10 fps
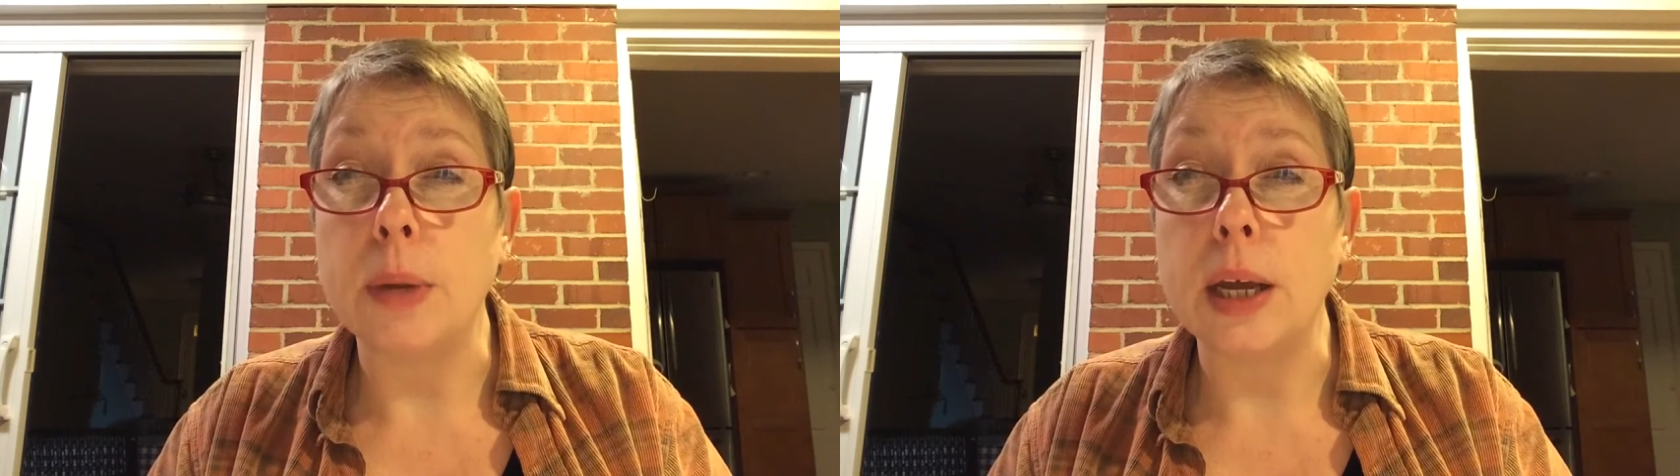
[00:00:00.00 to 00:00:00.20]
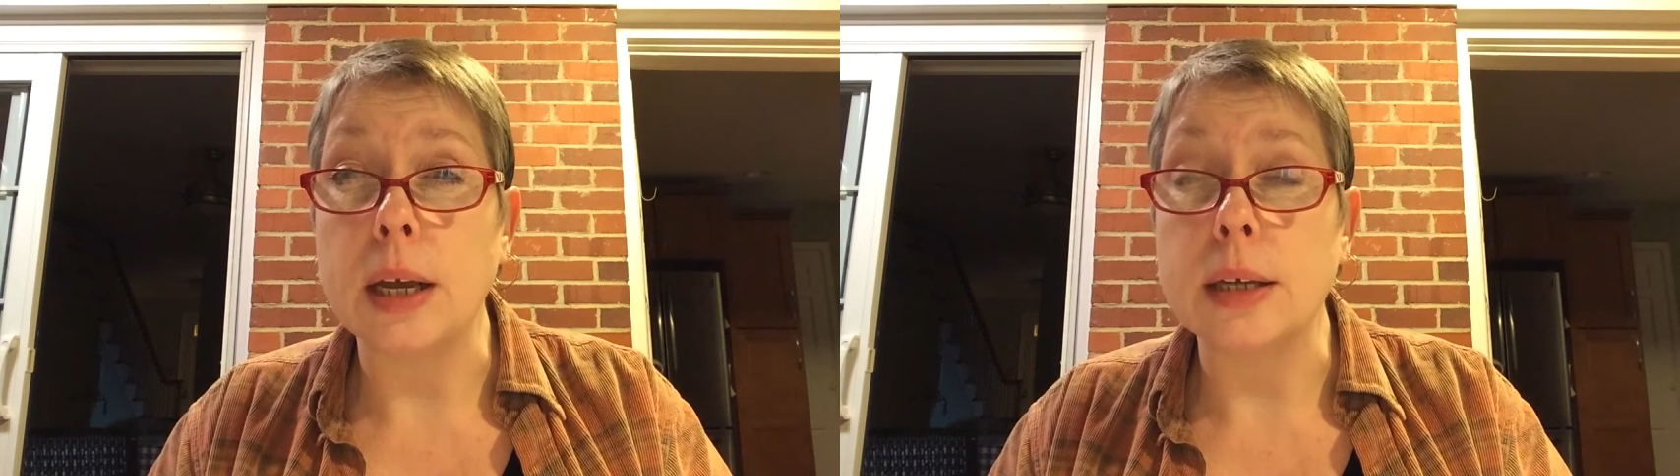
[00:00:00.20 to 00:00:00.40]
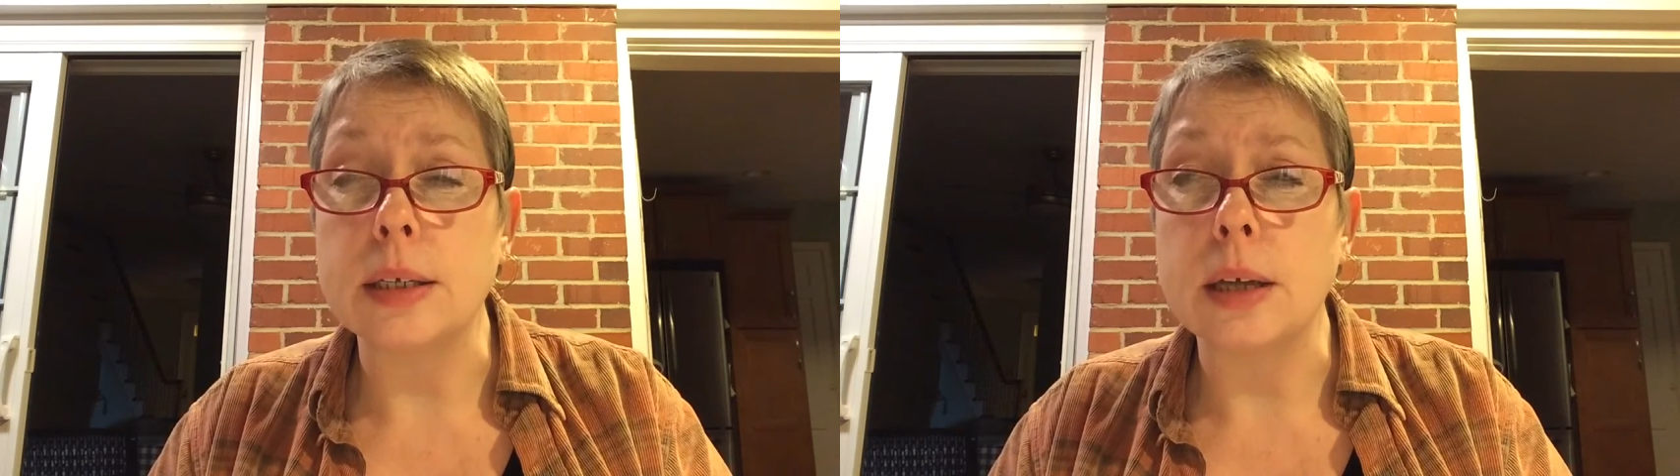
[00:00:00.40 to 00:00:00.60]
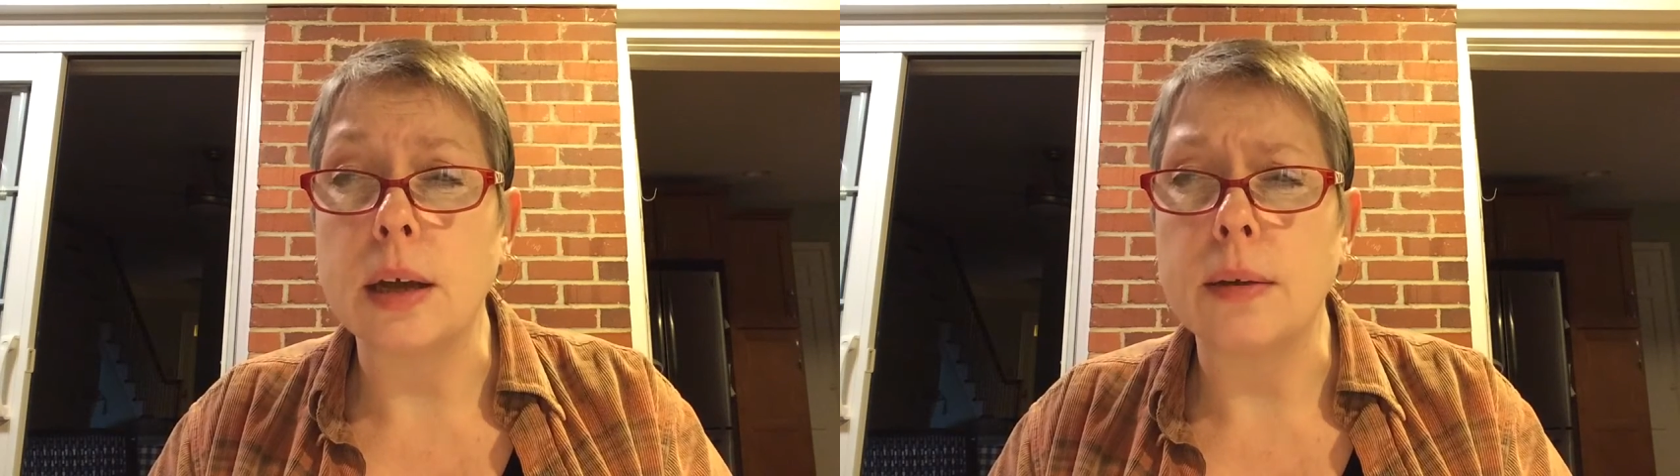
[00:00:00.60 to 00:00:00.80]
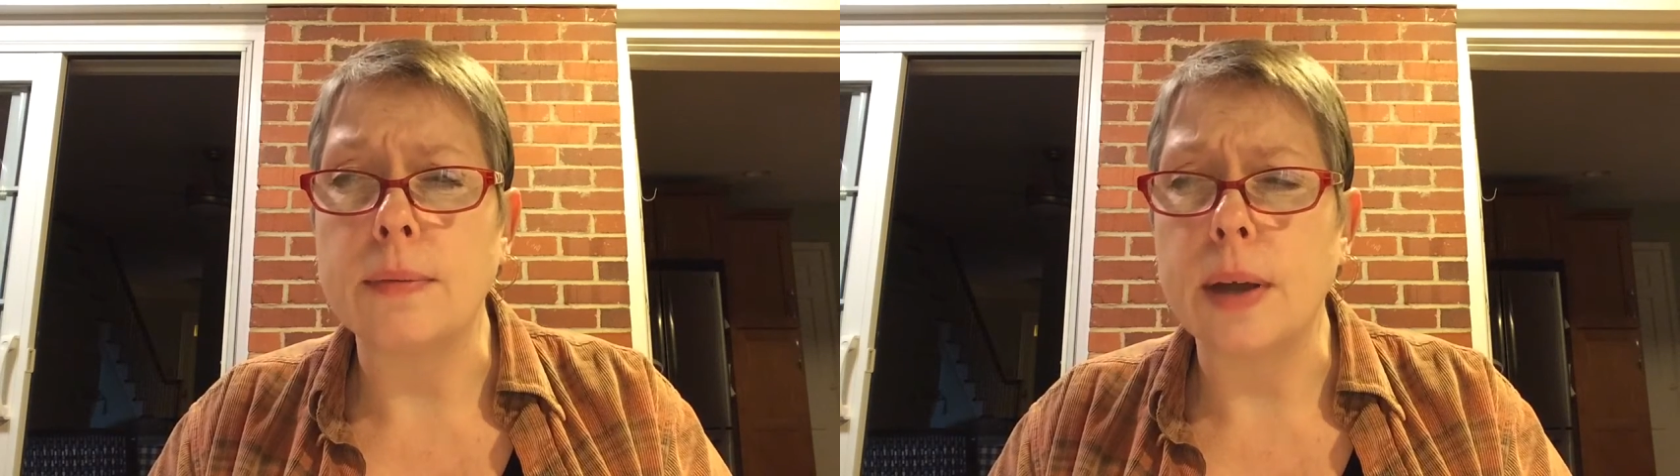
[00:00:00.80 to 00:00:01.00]
because
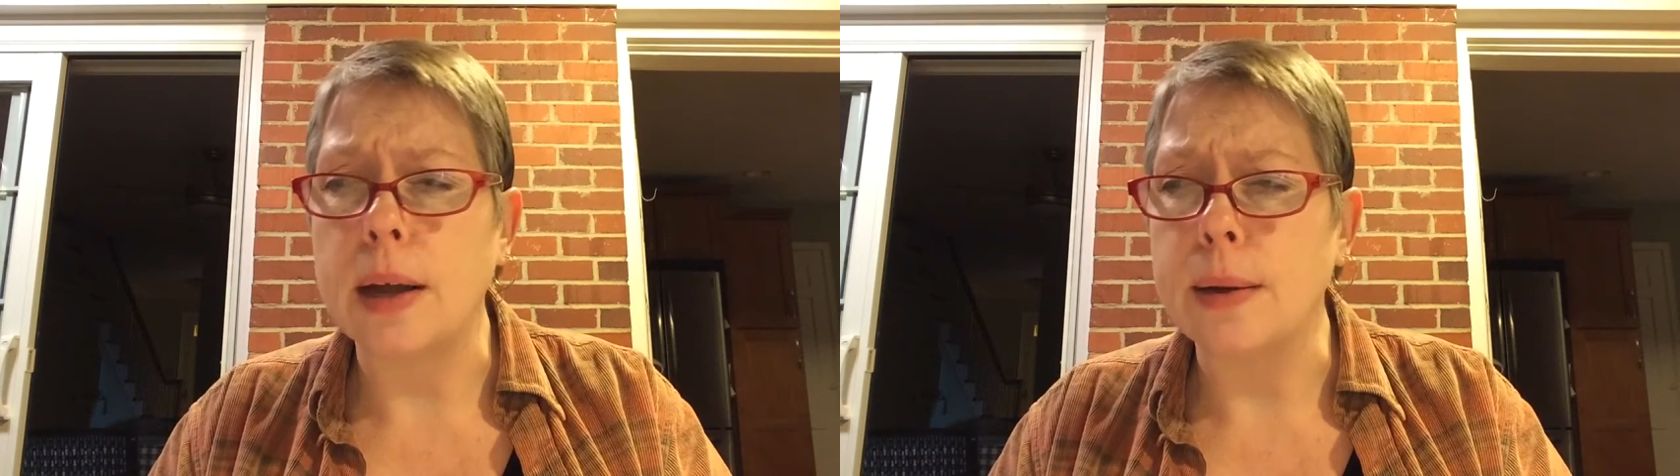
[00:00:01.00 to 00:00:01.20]
of